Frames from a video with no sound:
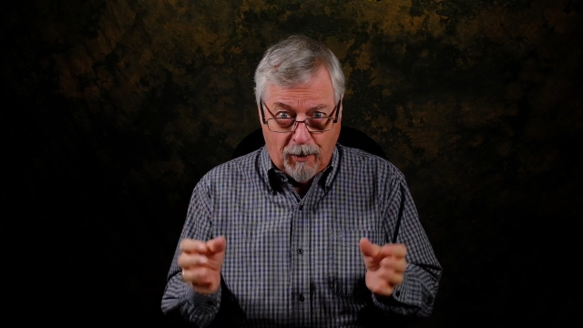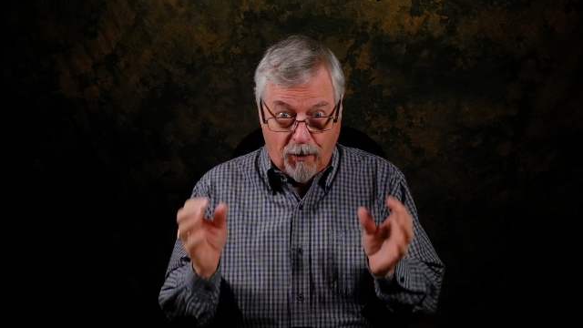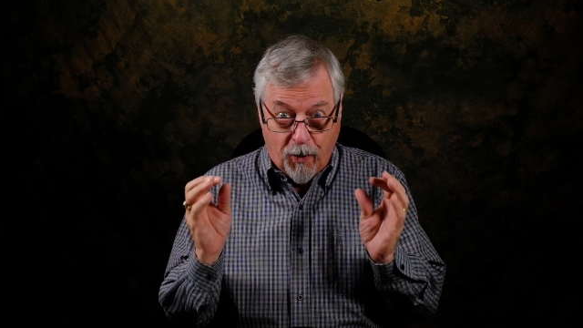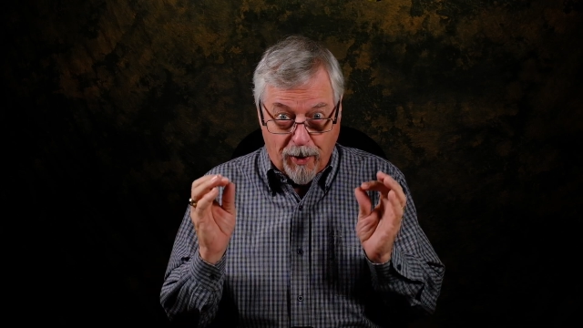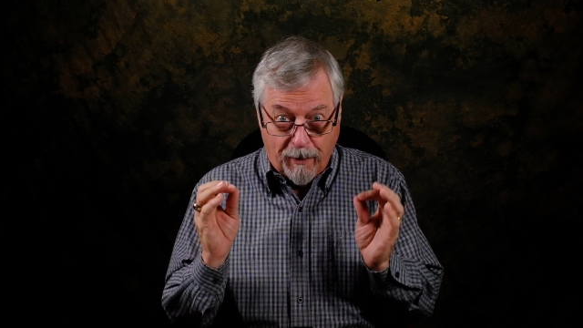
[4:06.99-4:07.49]

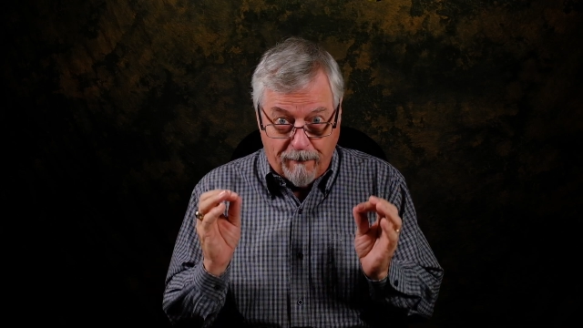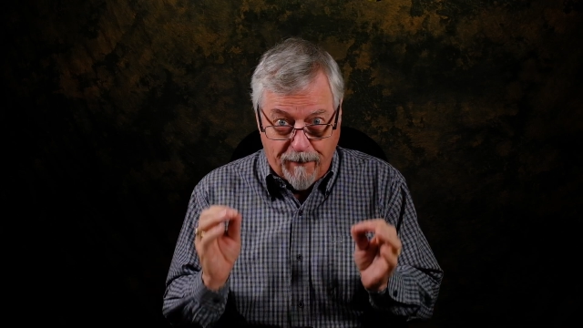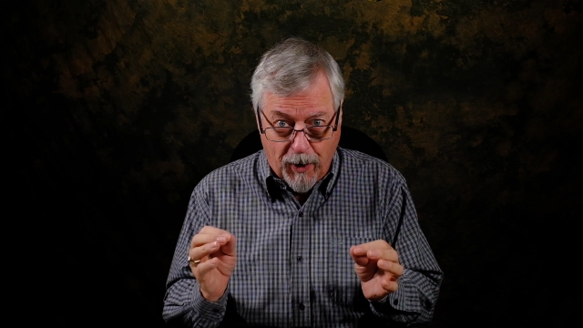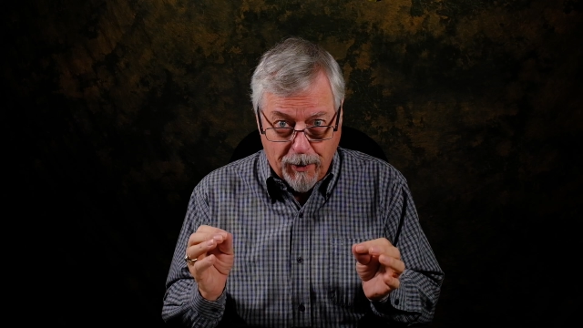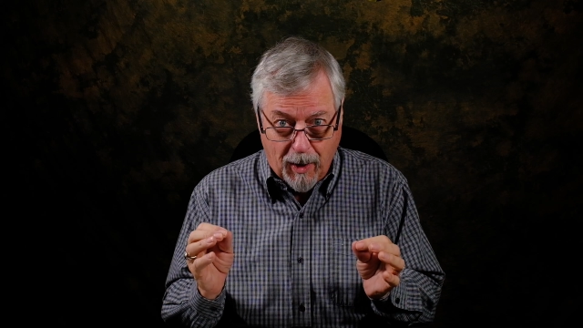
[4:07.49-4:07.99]
for the
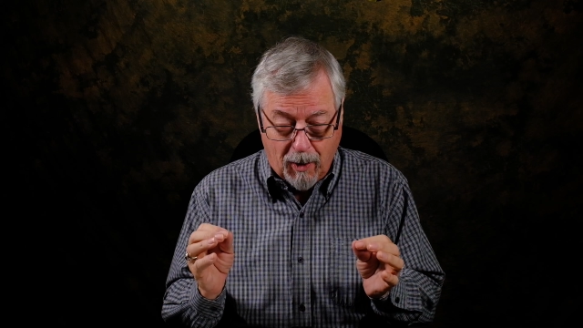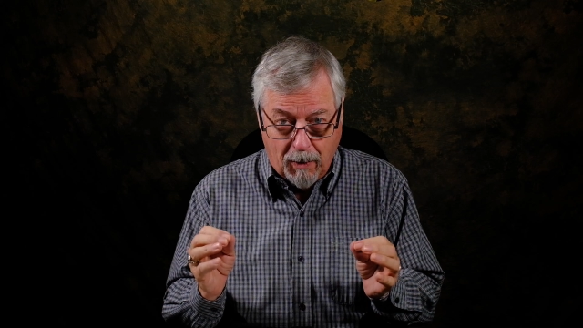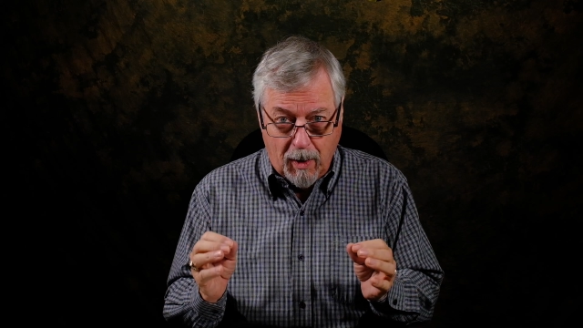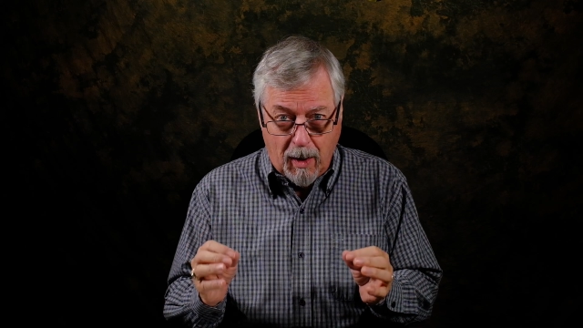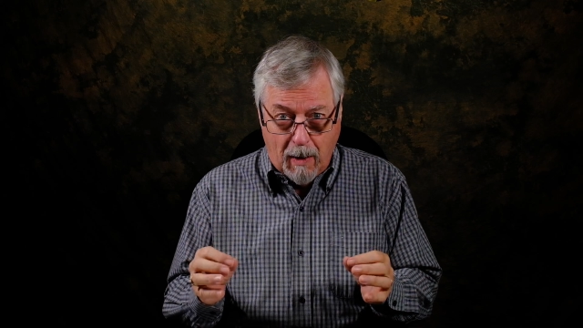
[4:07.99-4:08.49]
photo
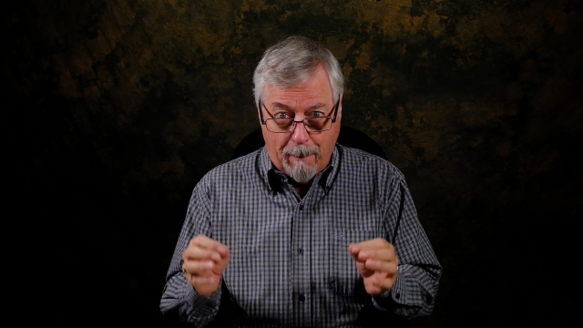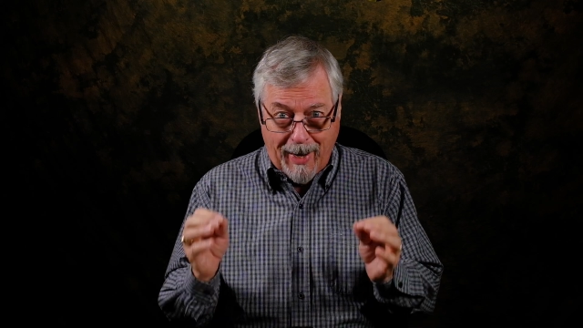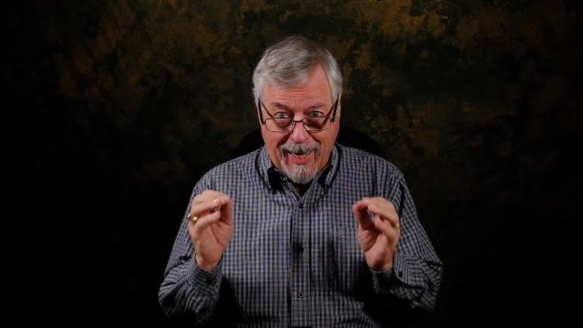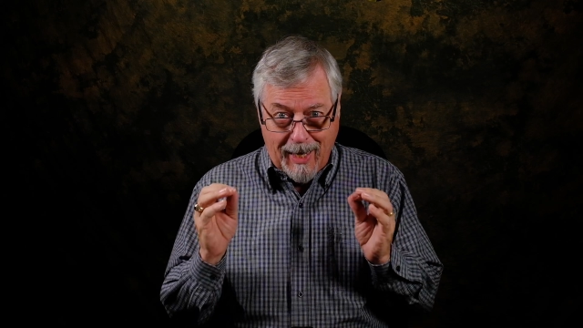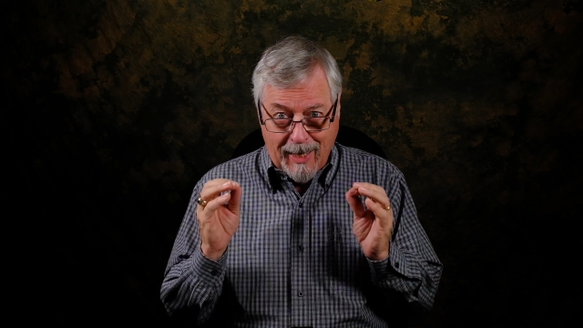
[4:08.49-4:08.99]

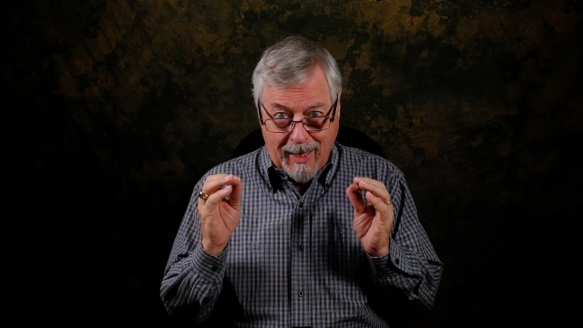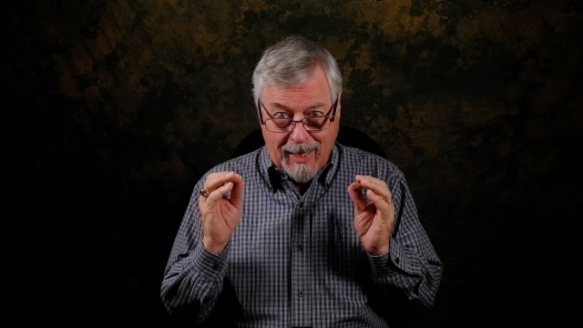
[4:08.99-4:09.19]
by